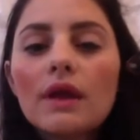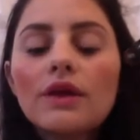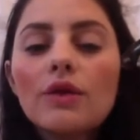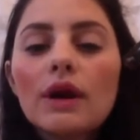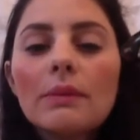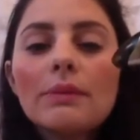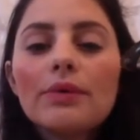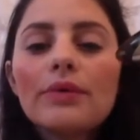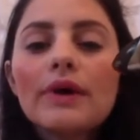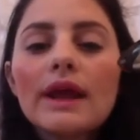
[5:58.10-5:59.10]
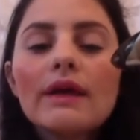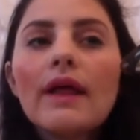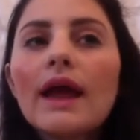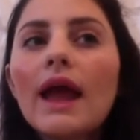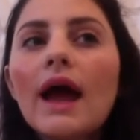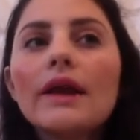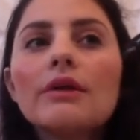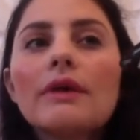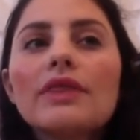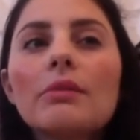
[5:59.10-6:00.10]
You want to be pretty light-handed
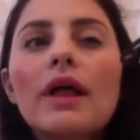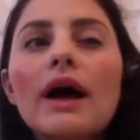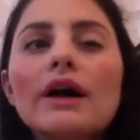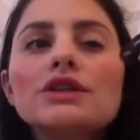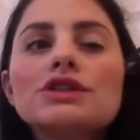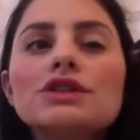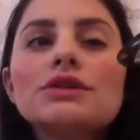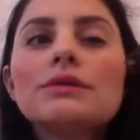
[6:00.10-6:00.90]
with the blush